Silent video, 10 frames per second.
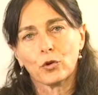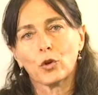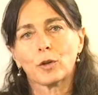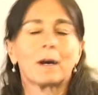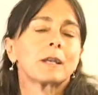
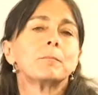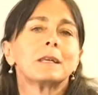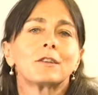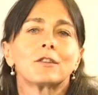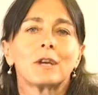heard about the
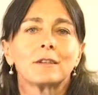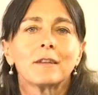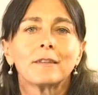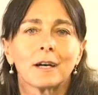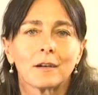
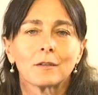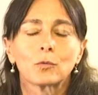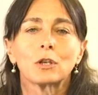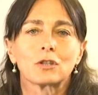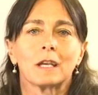Mediterranean diet,
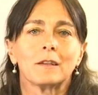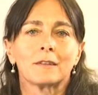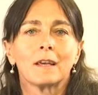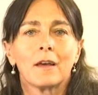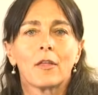which
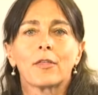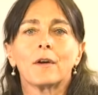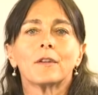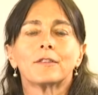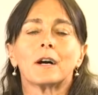is
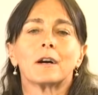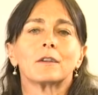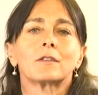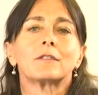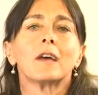the
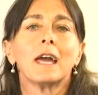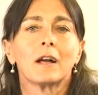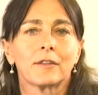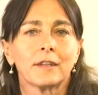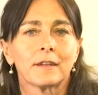diet, the
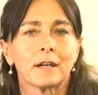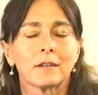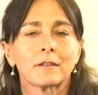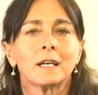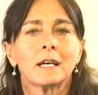healthy
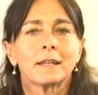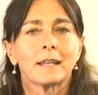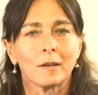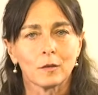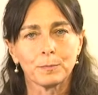diet
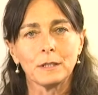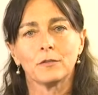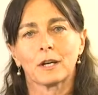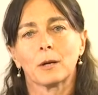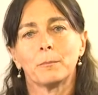that is being
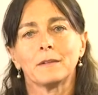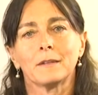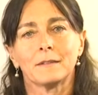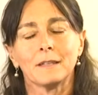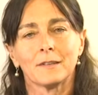
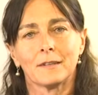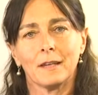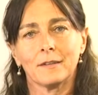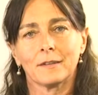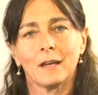recommended these
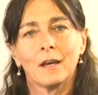days.